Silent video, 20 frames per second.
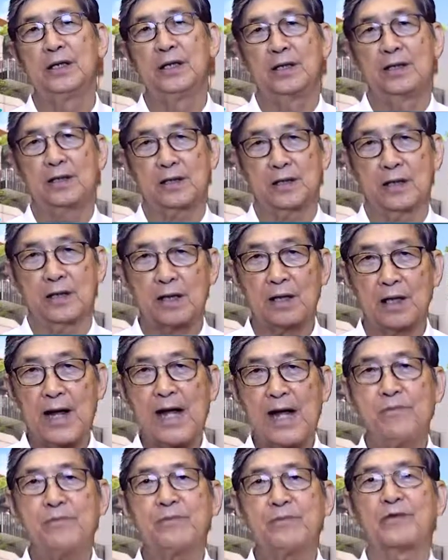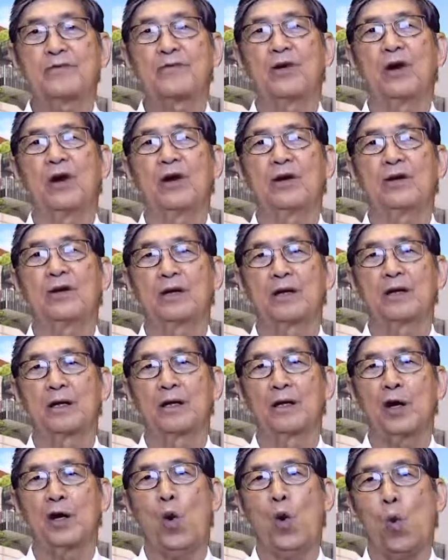the Lamb of God
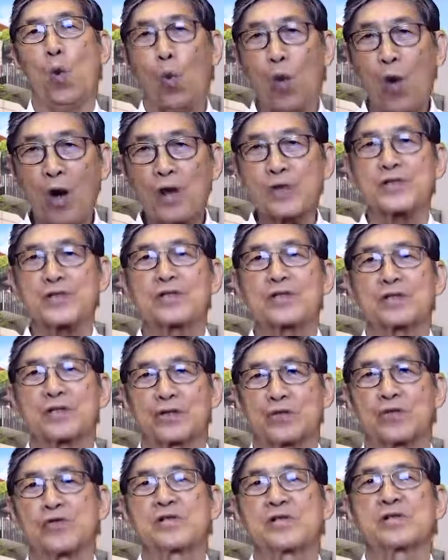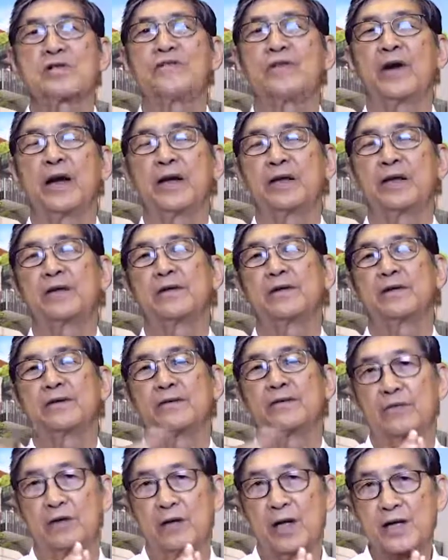was crucified
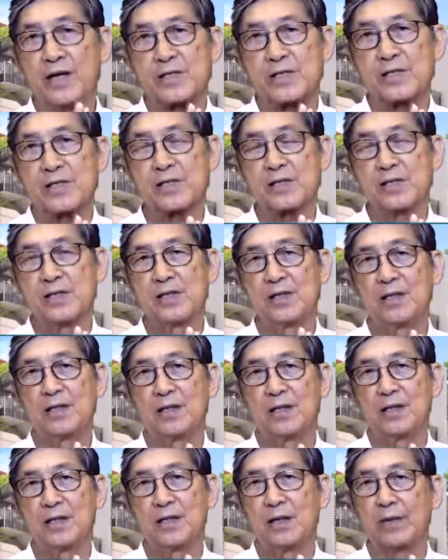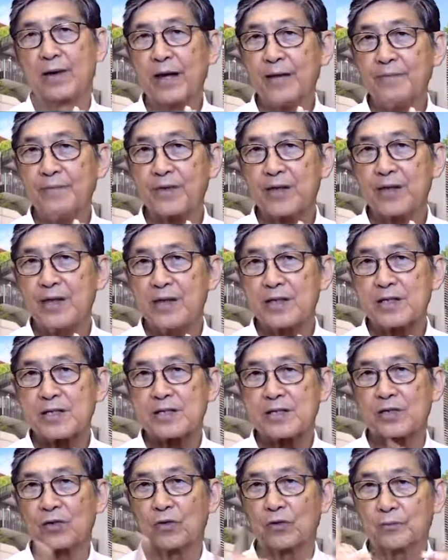for us, right?
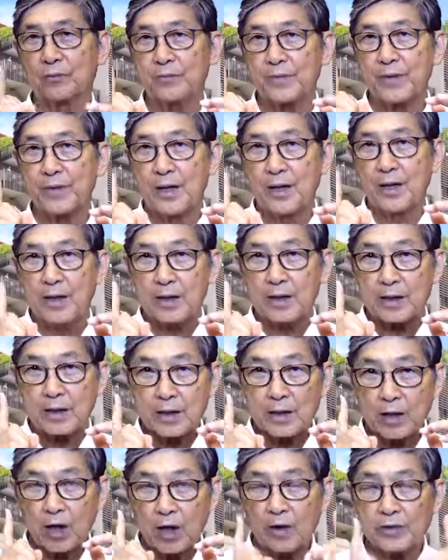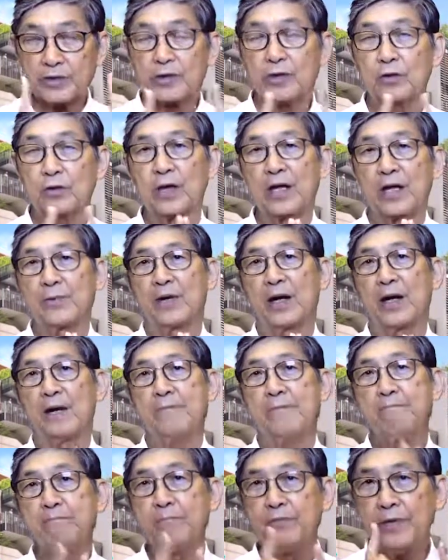So God told
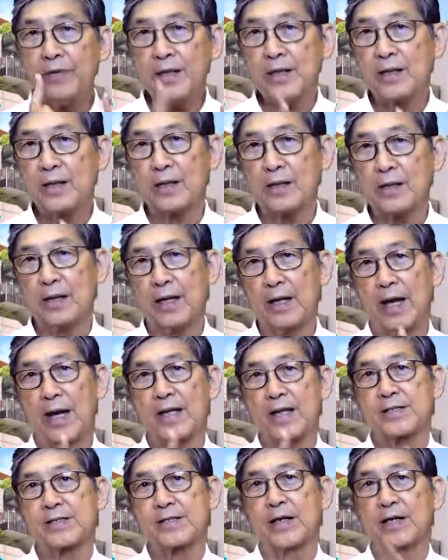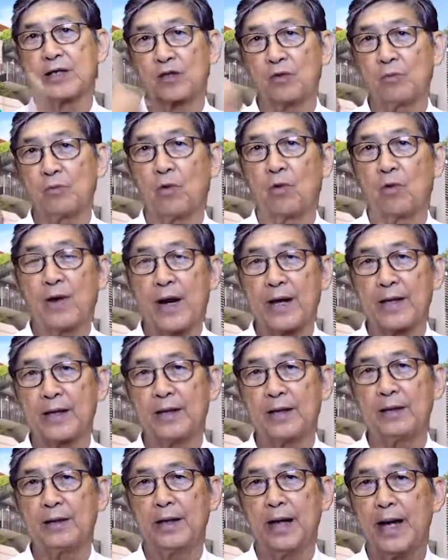Abraham, bring Isaac to
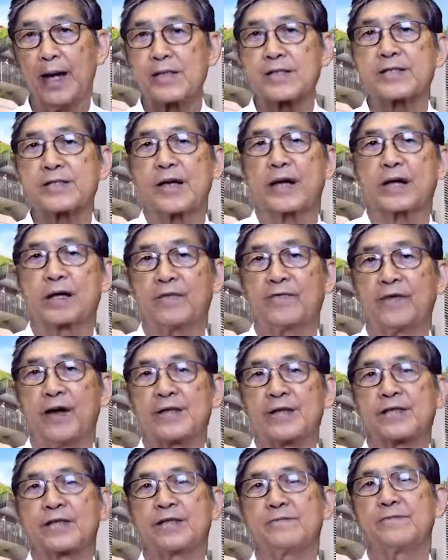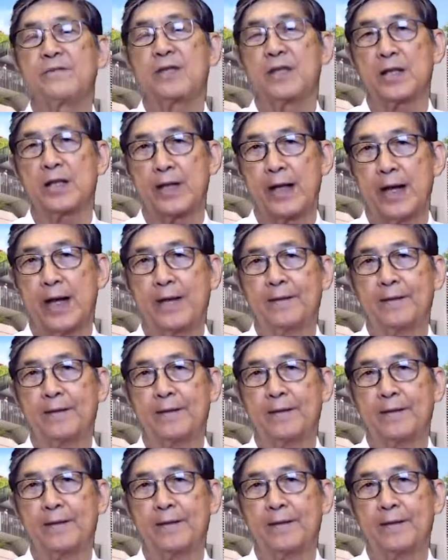Moriah and sacrifice him there.